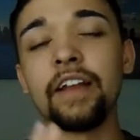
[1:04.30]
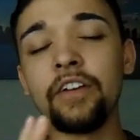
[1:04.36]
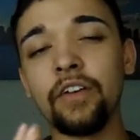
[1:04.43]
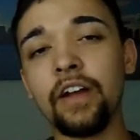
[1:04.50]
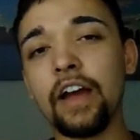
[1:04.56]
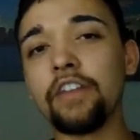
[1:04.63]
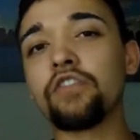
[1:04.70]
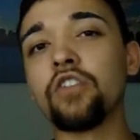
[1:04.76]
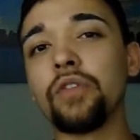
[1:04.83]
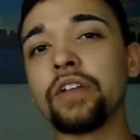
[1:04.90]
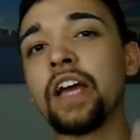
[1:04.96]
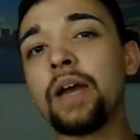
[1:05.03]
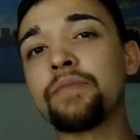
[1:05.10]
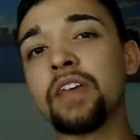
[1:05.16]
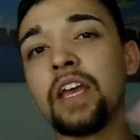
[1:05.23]
letting you guys know
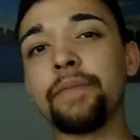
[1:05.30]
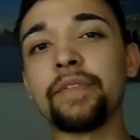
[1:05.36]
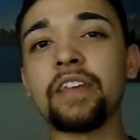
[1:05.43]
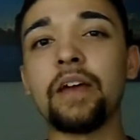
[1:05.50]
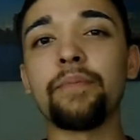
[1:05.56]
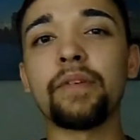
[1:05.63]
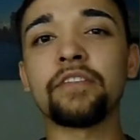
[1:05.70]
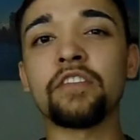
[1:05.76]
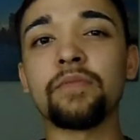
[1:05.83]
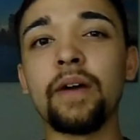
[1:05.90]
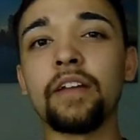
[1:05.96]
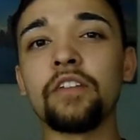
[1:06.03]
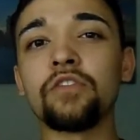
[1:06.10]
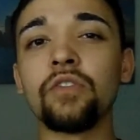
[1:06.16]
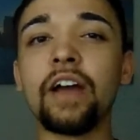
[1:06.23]
the types of Amazon
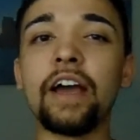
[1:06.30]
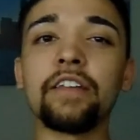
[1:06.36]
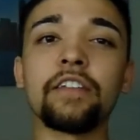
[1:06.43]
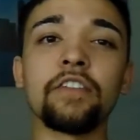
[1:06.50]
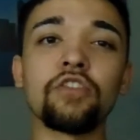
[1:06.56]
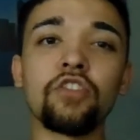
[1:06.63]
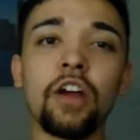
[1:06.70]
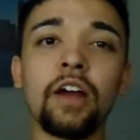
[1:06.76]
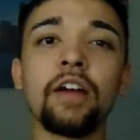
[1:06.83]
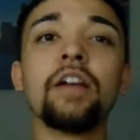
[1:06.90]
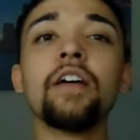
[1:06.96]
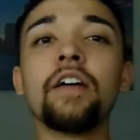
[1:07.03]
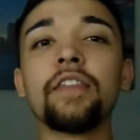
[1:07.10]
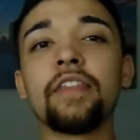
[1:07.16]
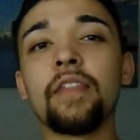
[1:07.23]
business models you guys can
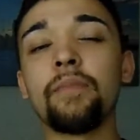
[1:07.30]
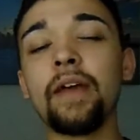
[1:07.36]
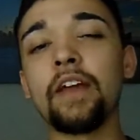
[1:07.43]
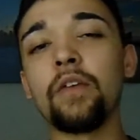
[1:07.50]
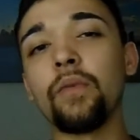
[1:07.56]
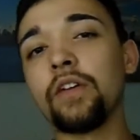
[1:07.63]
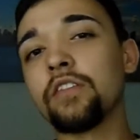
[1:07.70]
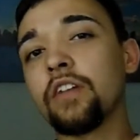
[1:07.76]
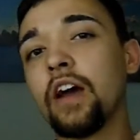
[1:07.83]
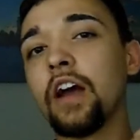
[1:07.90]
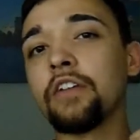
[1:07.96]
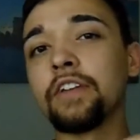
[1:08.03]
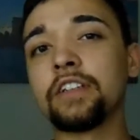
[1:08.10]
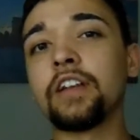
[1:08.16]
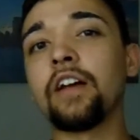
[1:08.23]
start. The main ones
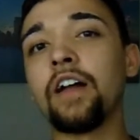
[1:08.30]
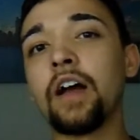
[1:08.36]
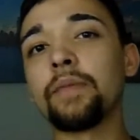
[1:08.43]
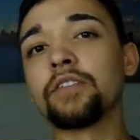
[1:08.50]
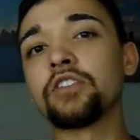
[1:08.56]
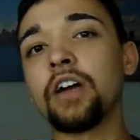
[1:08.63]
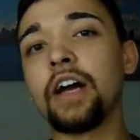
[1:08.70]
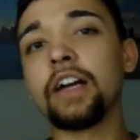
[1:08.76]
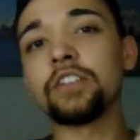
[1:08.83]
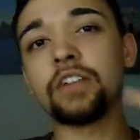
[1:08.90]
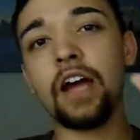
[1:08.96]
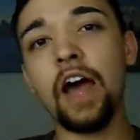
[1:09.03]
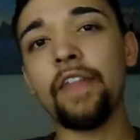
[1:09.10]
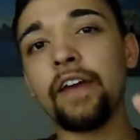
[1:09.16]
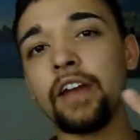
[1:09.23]
are retail
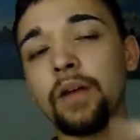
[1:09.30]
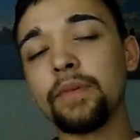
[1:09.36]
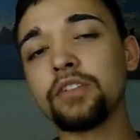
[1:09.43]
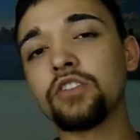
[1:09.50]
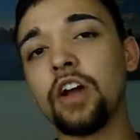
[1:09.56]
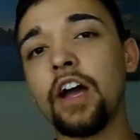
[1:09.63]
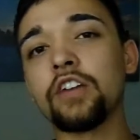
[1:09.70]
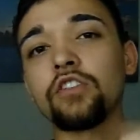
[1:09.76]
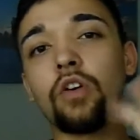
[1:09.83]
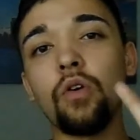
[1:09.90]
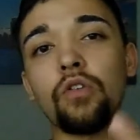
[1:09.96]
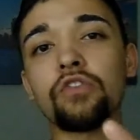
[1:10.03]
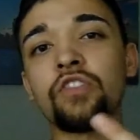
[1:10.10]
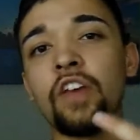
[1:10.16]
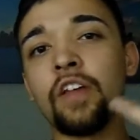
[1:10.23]
arbitrage, online arbitrage,
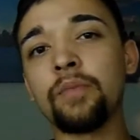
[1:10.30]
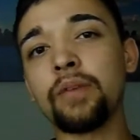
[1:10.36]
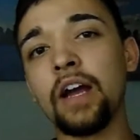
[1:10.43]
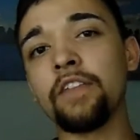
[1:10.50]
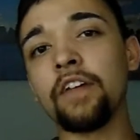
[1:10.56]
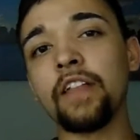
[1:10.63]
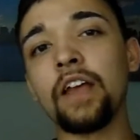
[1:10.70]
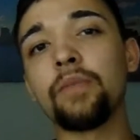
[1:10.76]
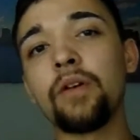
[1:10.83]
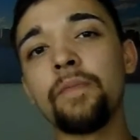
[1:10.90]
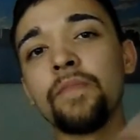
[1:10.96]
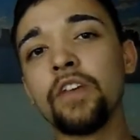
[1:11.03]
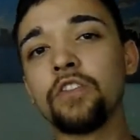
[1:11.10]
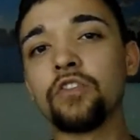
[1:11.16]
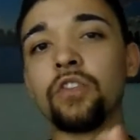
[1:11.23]
wholesale, and private
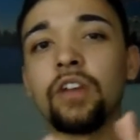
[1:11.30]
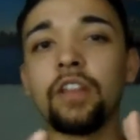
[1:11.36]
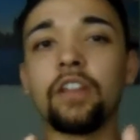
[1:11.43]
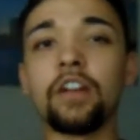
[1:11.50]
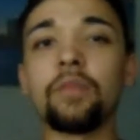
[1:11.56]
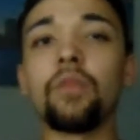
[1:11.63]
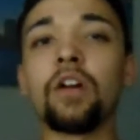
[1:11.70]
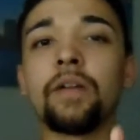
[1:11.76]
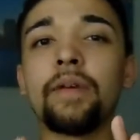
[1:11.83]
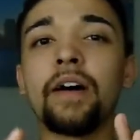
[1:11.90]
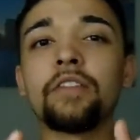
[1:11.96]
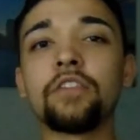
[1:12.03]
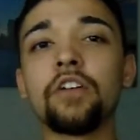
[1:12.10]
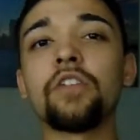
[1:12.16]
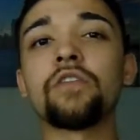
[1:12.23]
label. So you can learn more
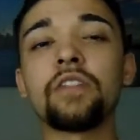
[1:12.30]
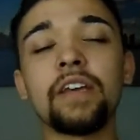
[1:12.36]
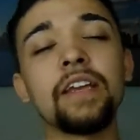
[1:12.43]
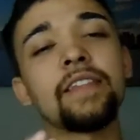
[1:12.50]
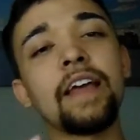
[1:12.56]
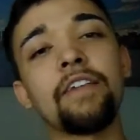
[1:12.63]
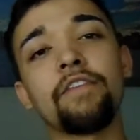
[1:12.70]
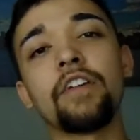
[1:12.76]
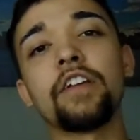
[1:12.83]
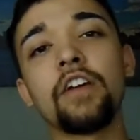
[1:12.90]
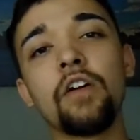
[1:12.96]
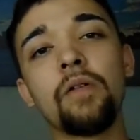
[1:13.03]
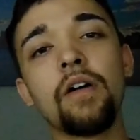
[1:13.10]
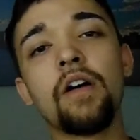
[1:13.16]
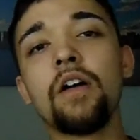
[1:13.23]
about those in that
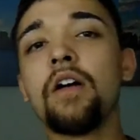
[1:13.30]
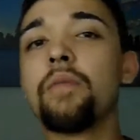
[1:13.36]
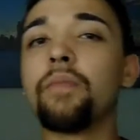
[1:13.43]
video.